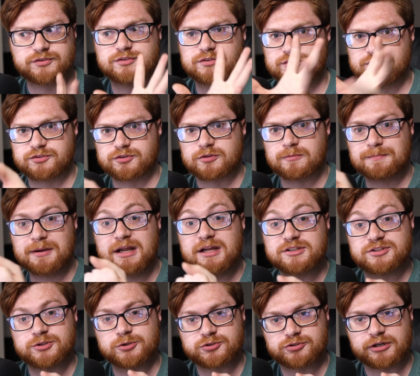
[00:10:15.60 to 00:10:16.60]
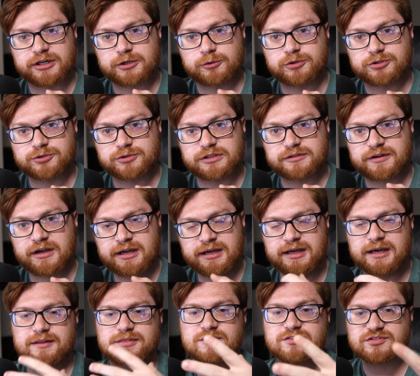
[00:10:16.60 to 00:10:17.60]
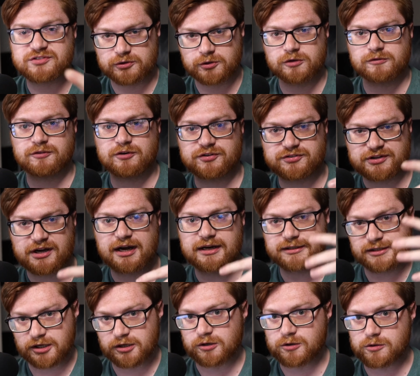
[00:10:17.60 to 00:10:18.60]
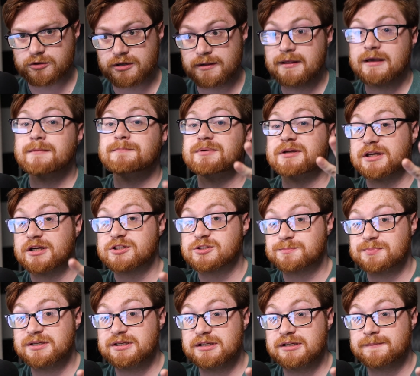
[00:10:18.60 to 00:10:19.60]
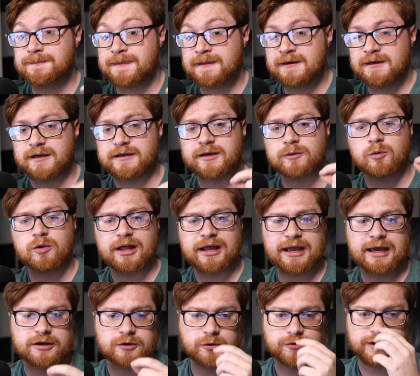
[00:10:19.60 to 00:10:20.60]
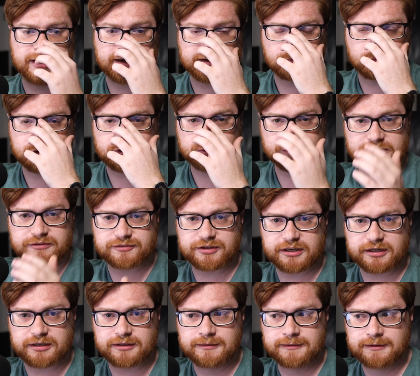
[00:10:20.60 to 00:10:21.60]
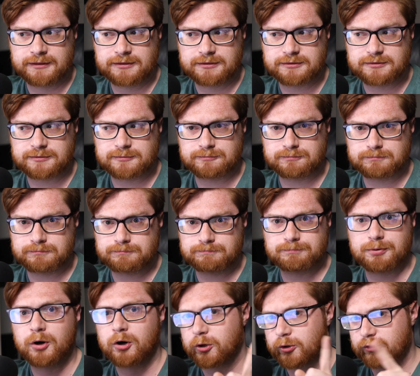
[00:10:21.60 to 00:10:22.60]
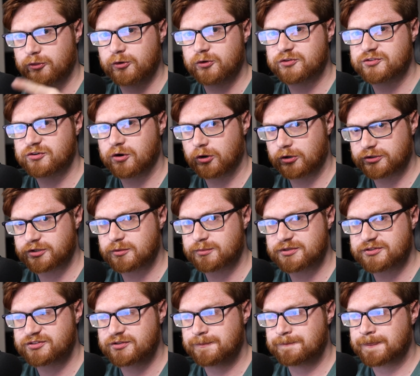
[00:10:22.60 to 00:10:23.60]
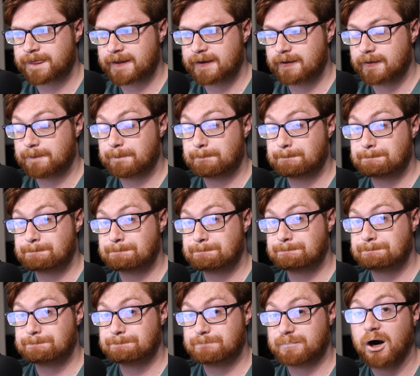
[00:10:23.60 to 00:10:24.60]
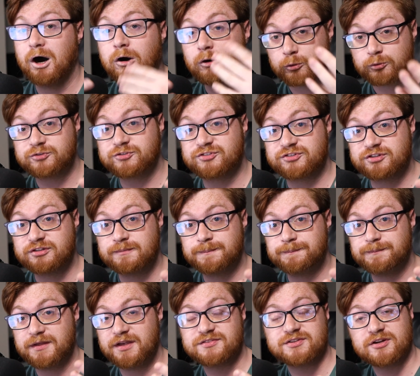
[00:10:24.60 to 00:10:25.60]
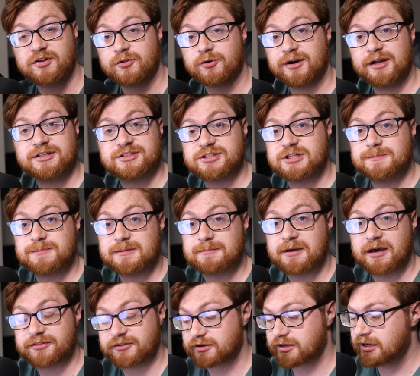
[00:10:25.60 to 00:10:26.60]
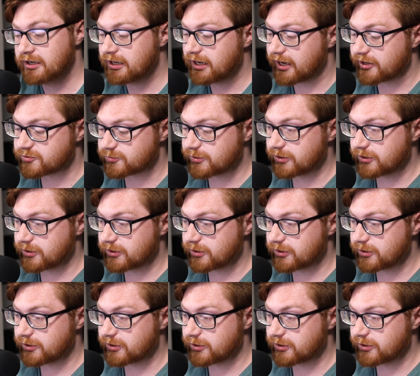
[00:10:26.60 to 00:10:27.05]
to the page you're trying to retrieve. And the server side code, PHP, again, will handle that and retrieve data per those arguments. Post is another HTTP method, as we are